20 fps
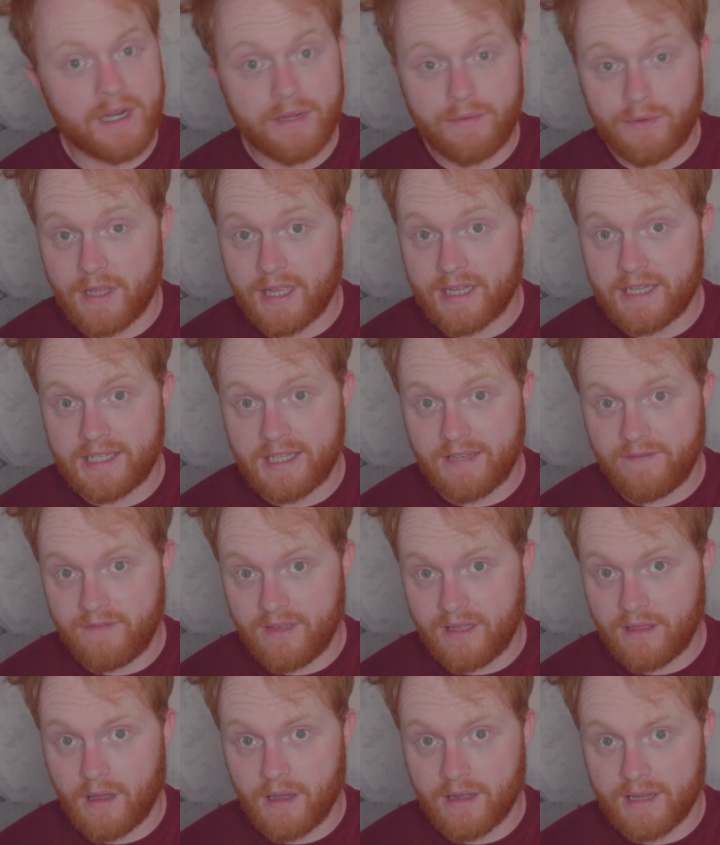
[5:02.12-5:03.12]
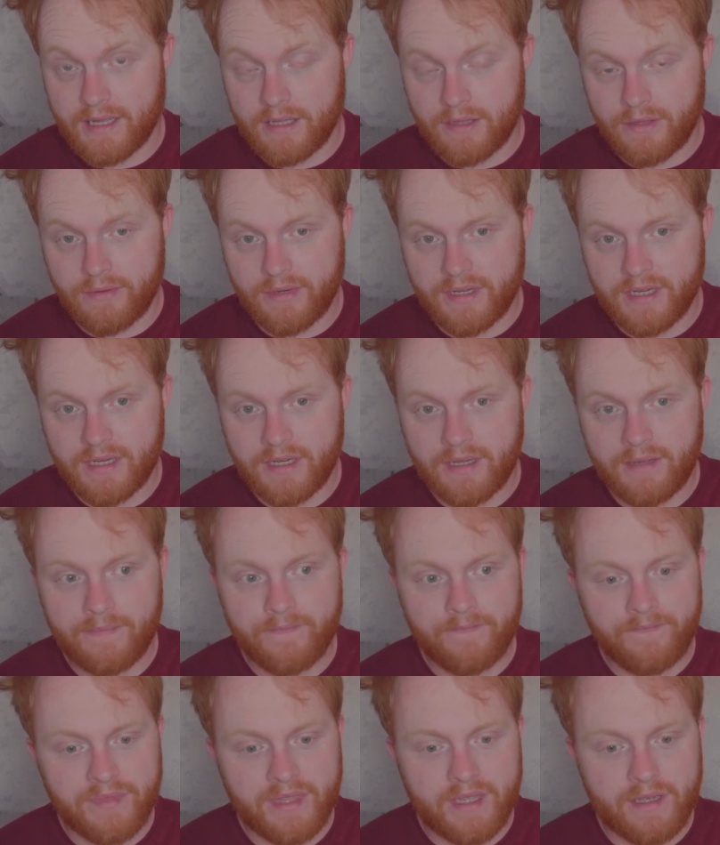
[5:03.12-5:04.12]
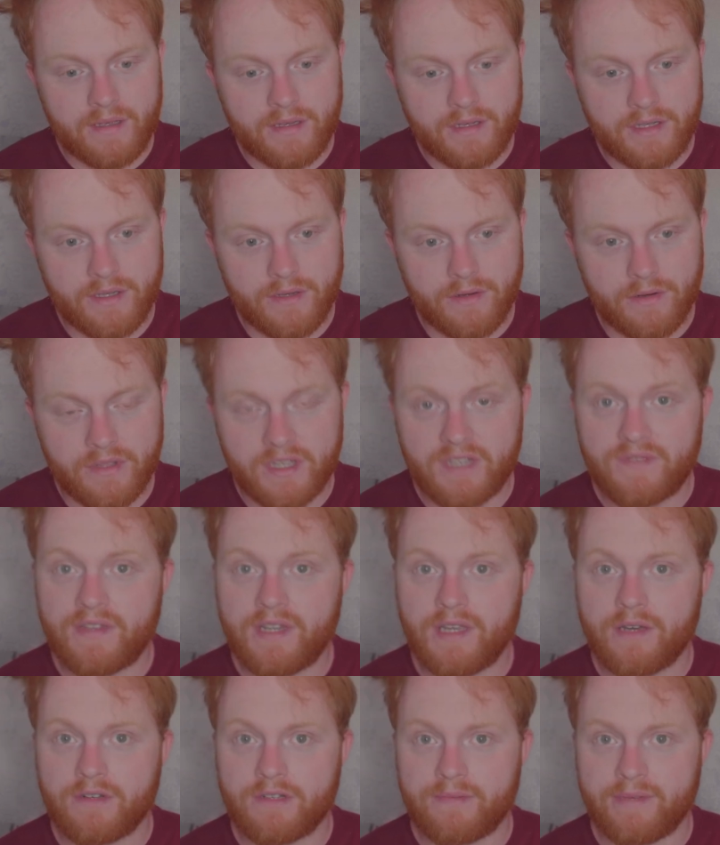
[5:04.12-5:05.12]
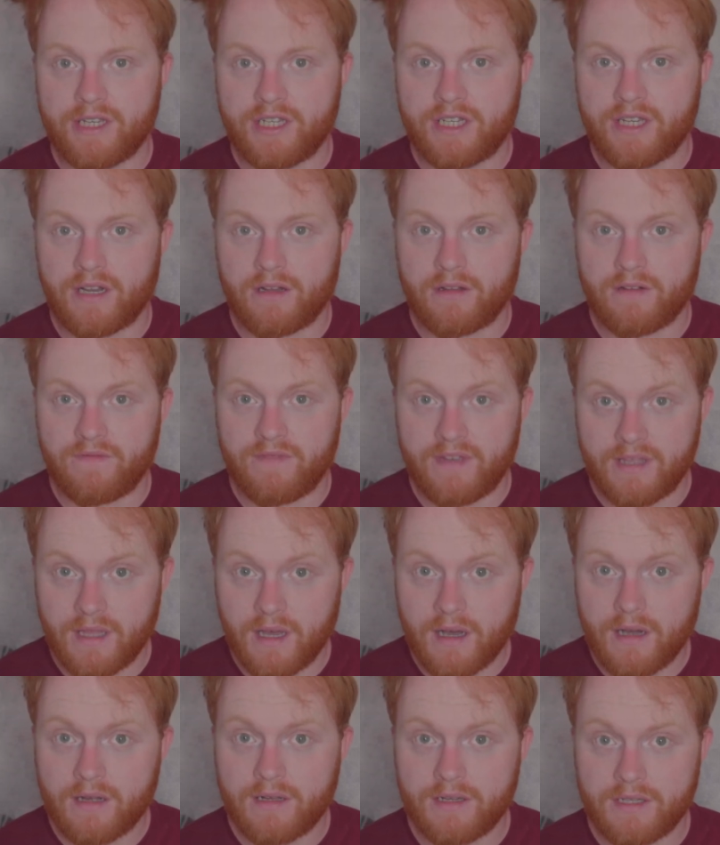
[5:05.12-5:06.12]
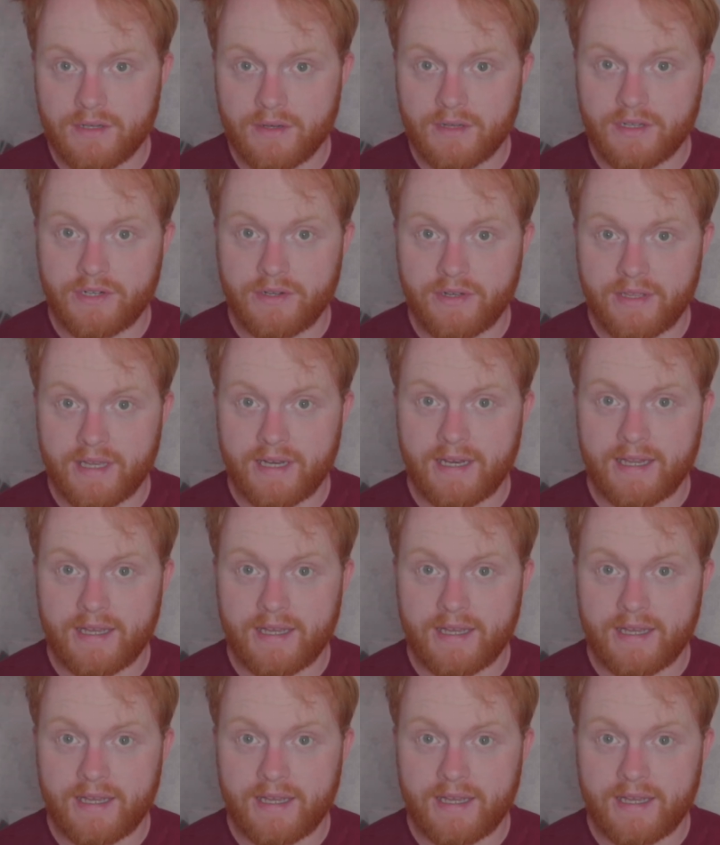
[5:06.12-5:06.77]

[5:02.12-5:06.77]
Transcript: I would like to see vlog included. So this video is being shot on vlog, so I'll show you that